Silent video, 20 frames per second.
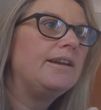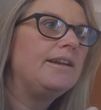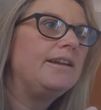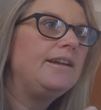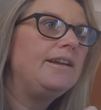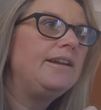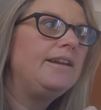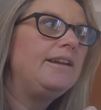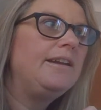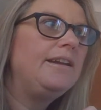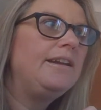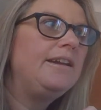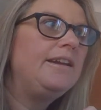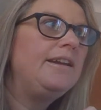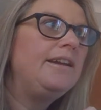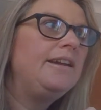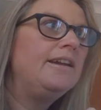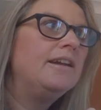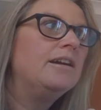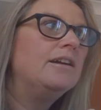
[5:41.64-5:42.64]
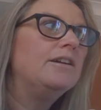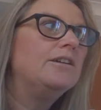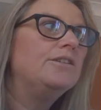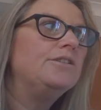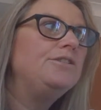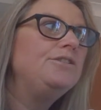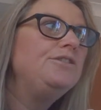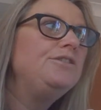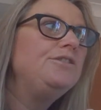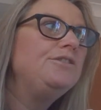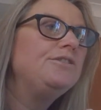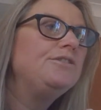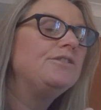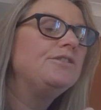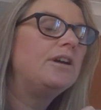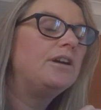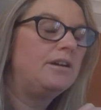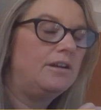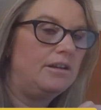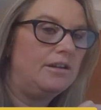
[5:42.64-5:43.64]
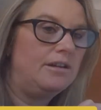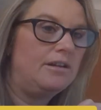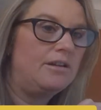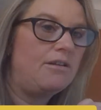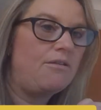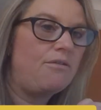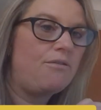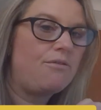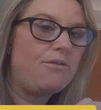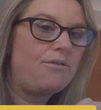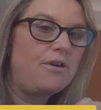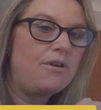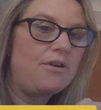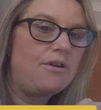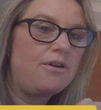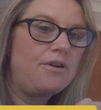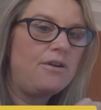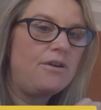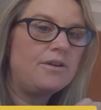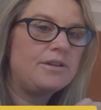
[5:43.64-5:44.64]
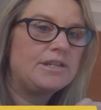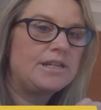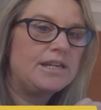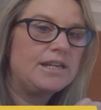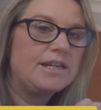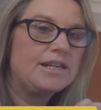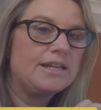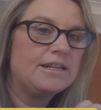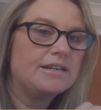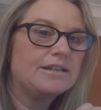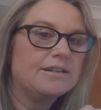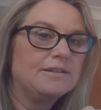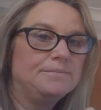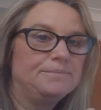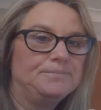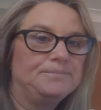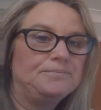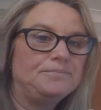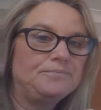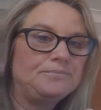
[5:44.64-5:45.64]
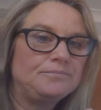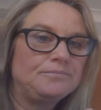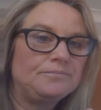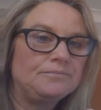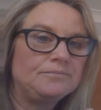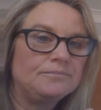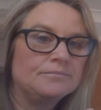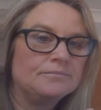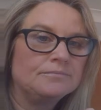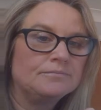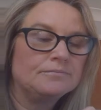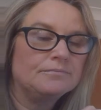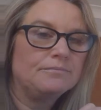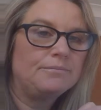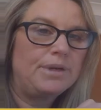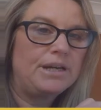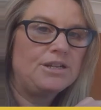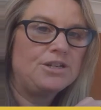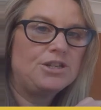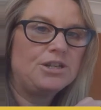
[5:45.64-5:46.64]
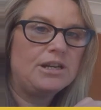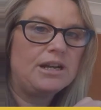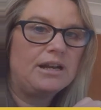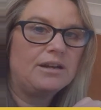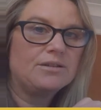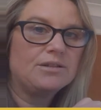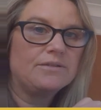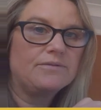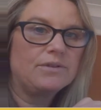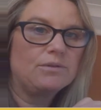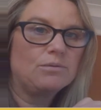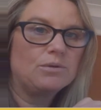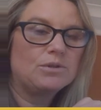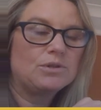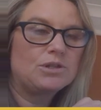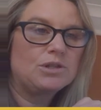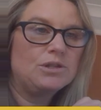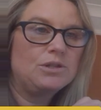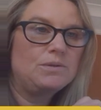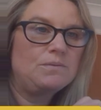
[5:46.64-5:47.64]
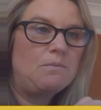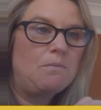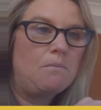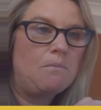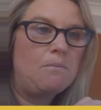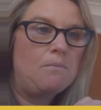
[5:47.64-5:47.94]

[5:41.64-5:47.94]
e, n, 13. Pinch it out if you want to.